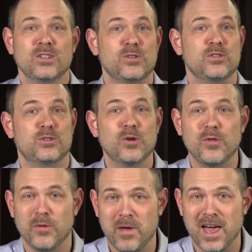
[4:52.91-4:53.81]
So the truth
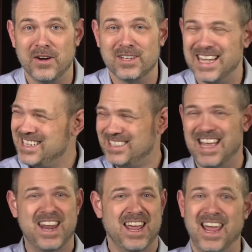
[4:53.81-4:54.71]
of the matter is I just
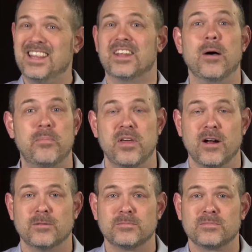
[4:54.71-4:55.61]
kind of ended up
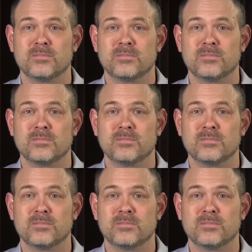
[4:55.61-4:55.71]
there.